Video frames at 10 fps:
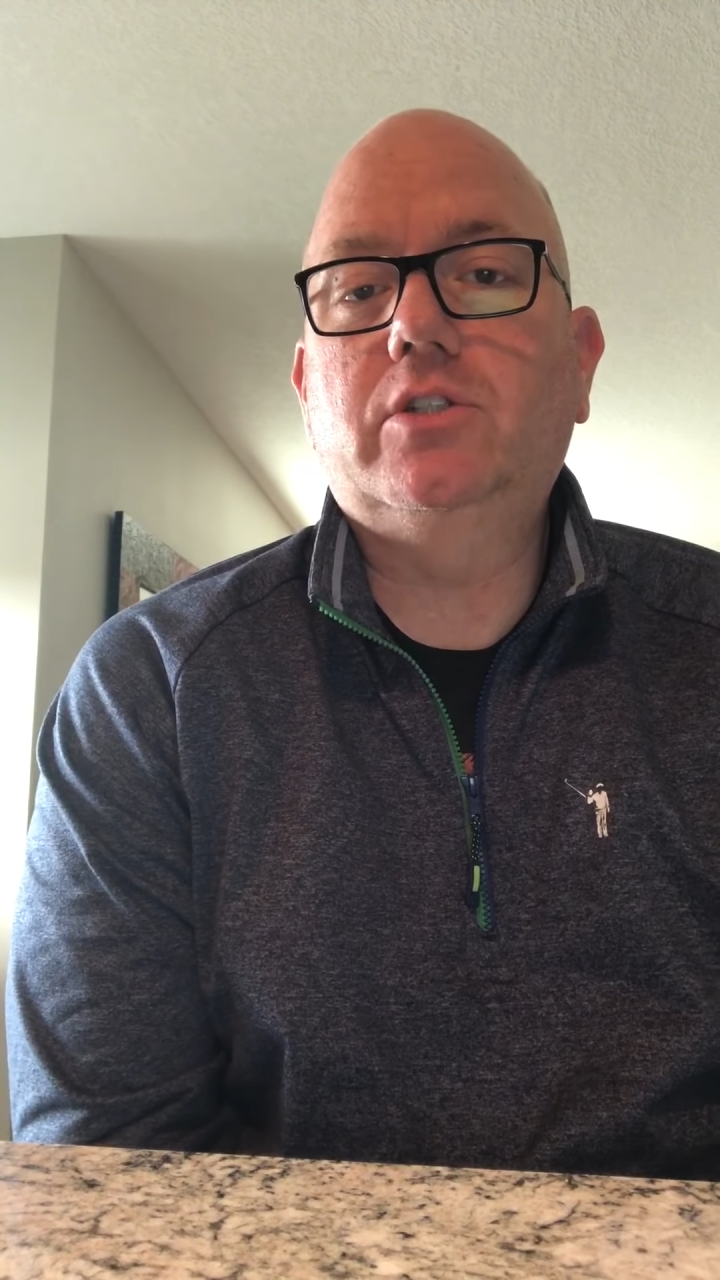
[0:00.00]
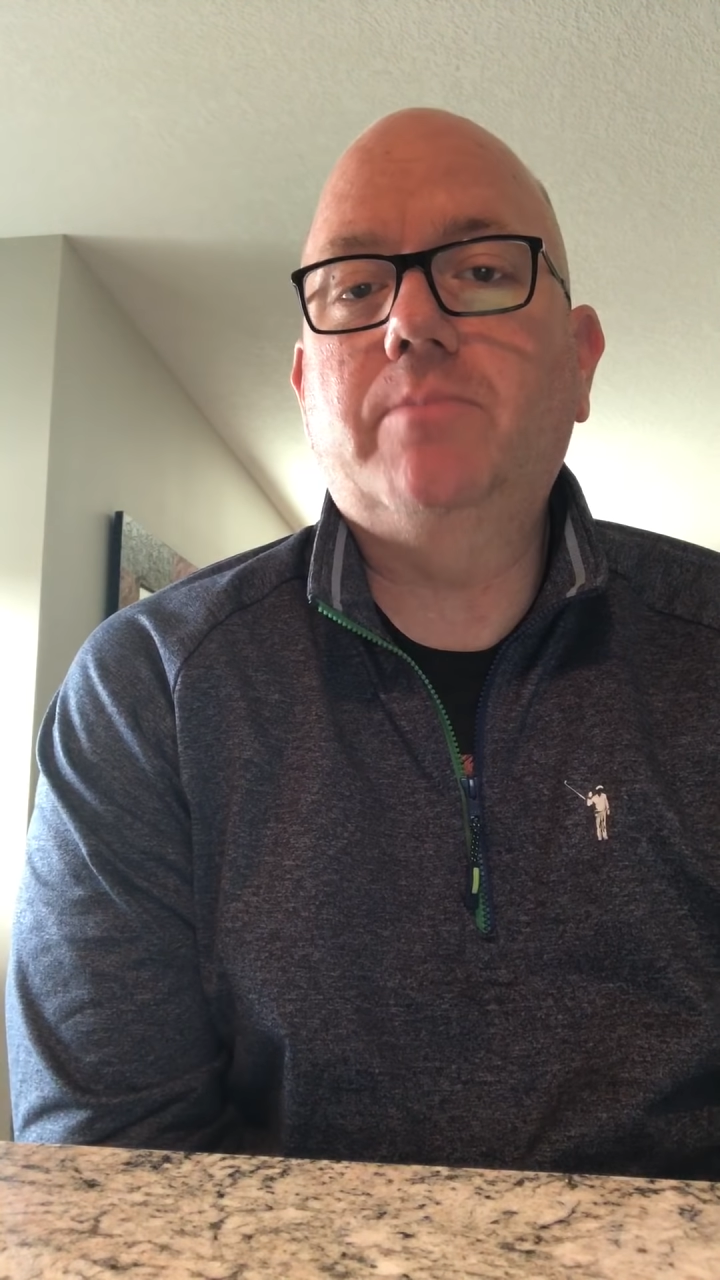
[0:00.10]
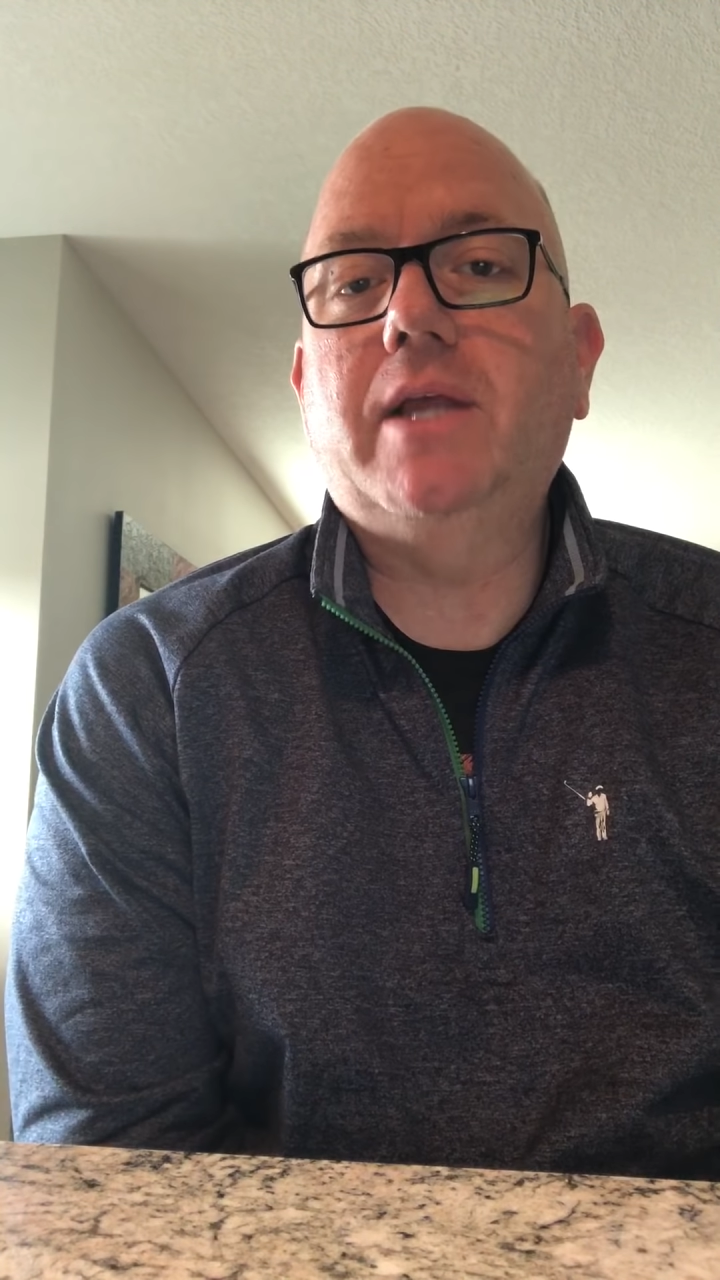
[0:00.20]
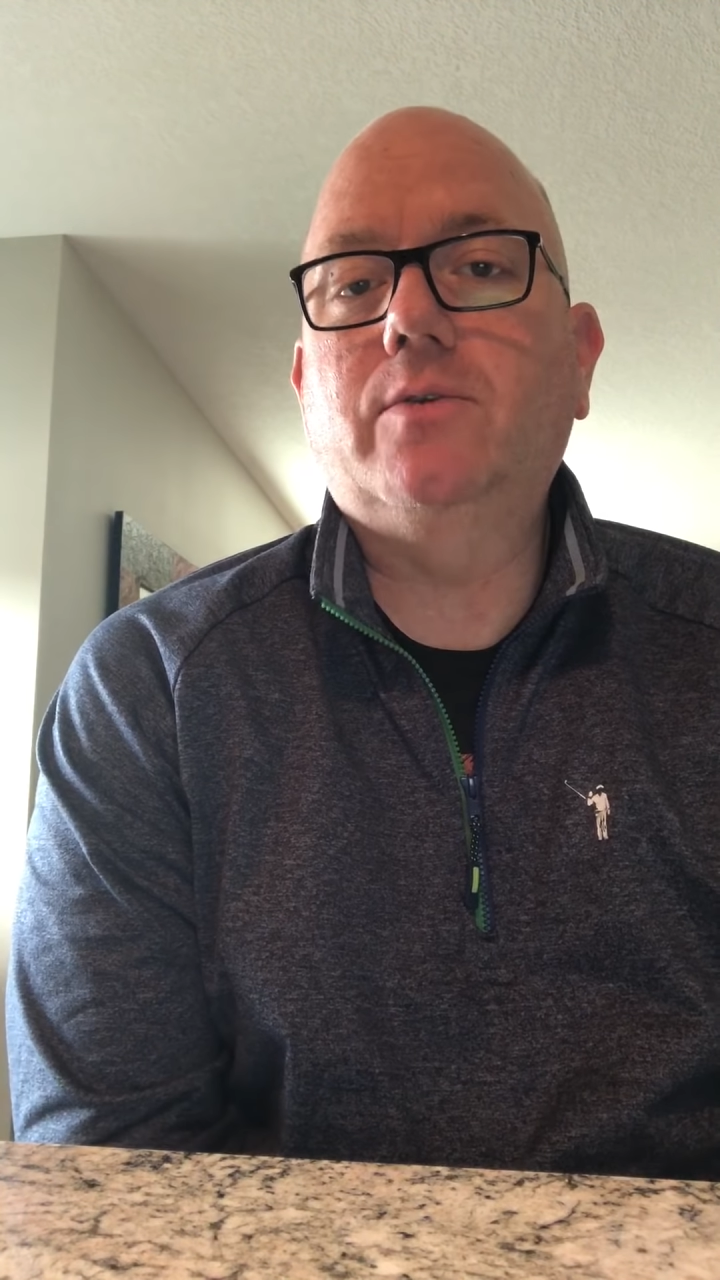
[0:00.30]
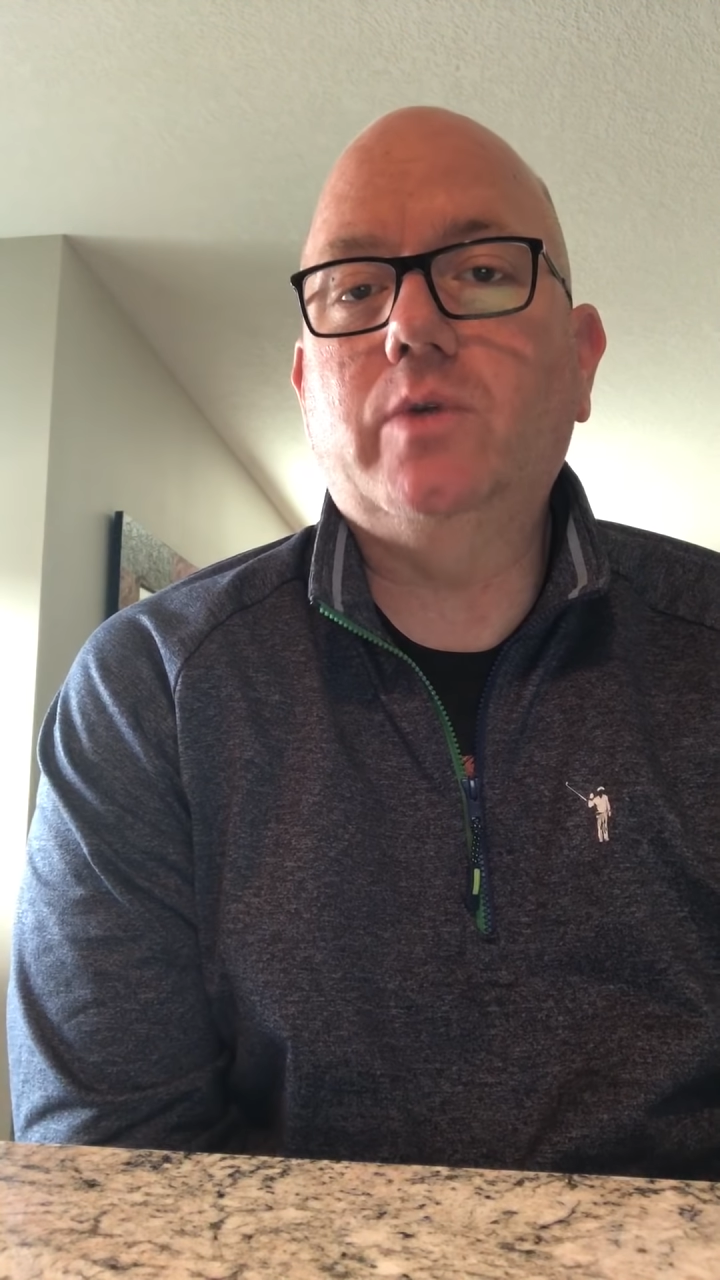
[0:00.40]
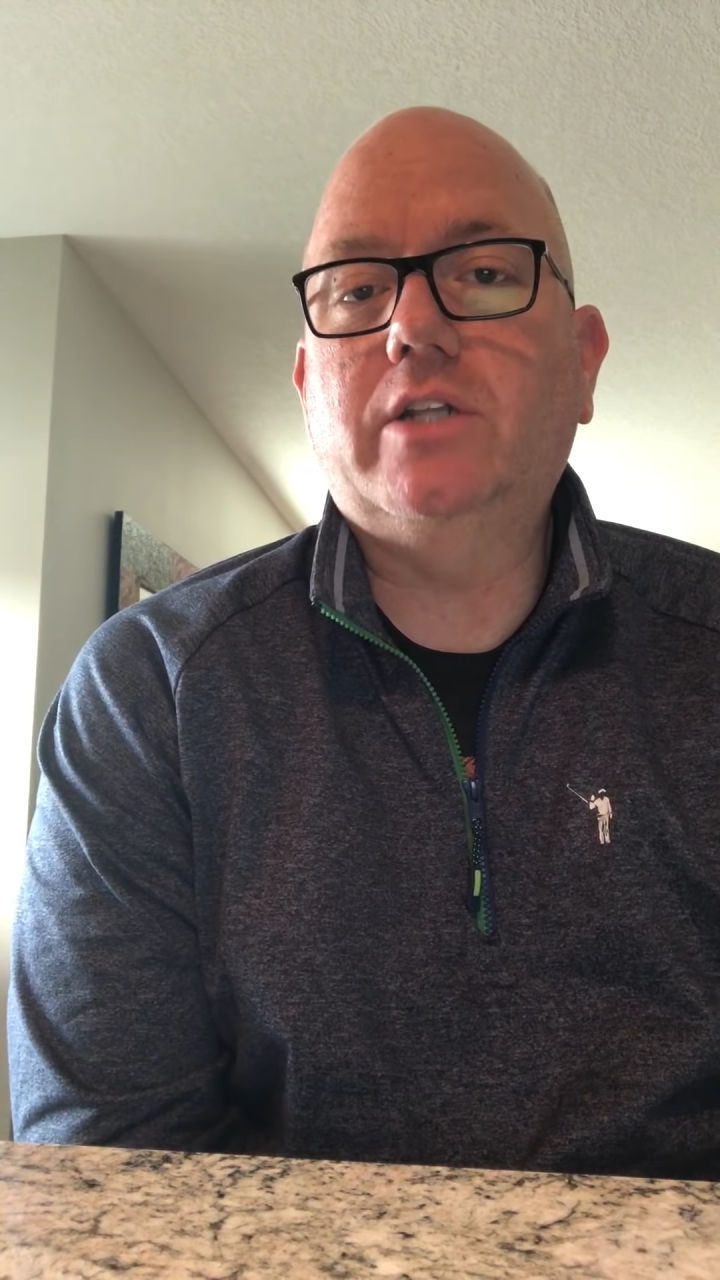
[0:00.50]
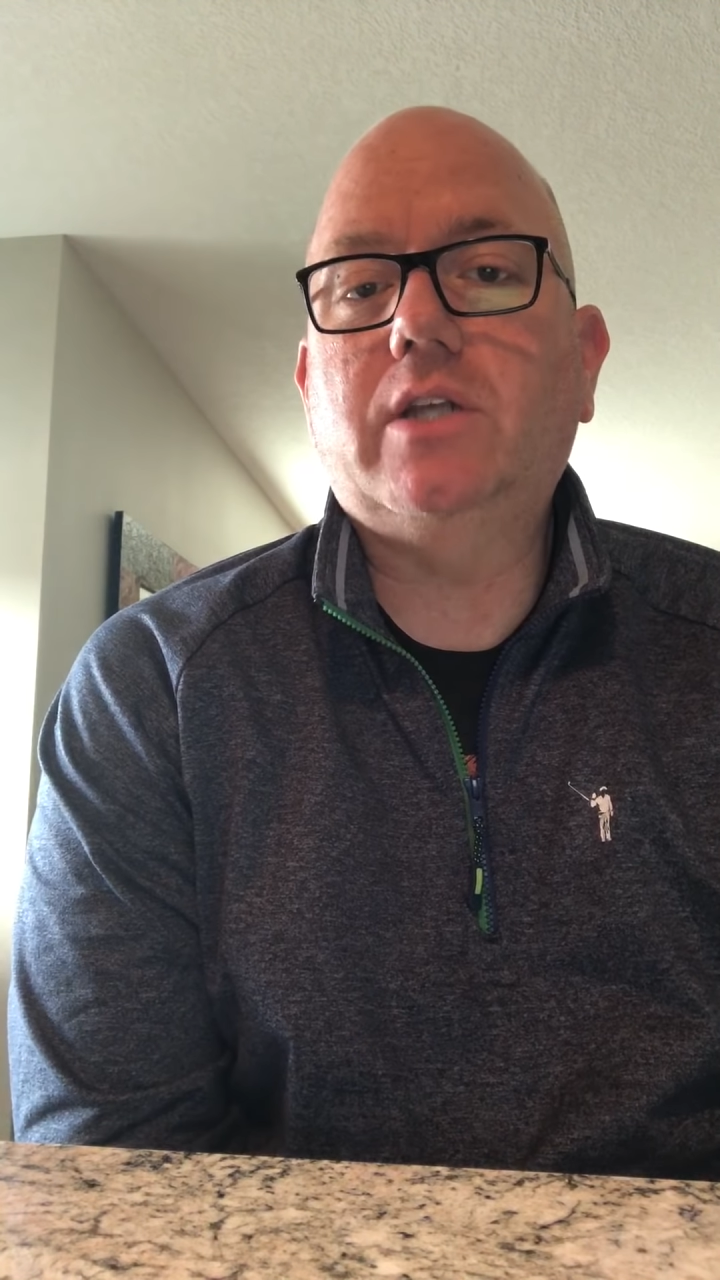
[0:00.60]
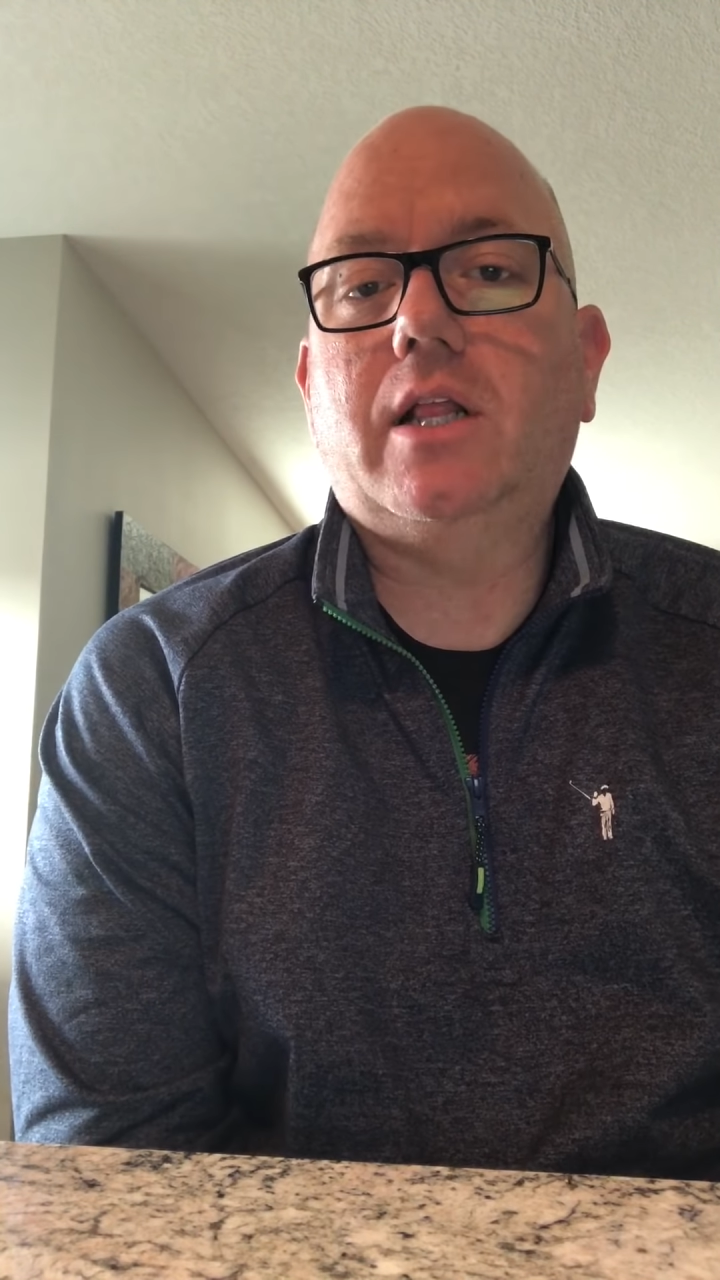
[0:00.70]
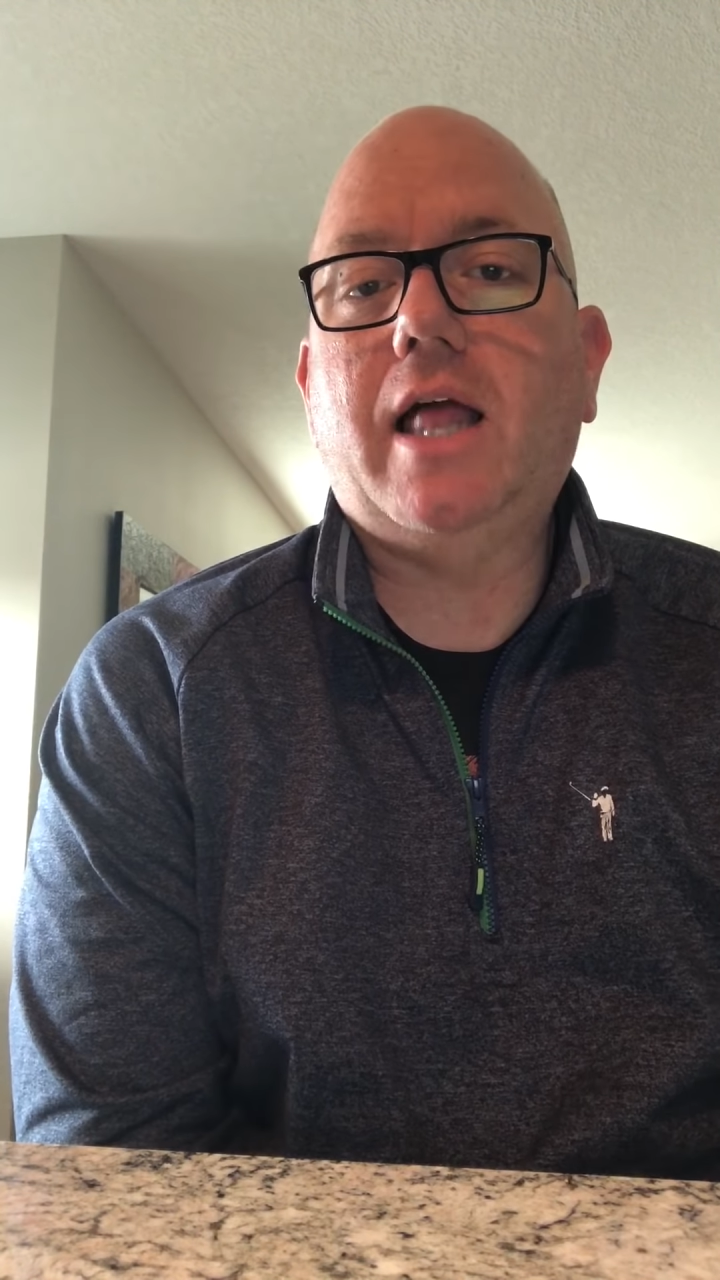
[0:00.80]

Sometimes when it's a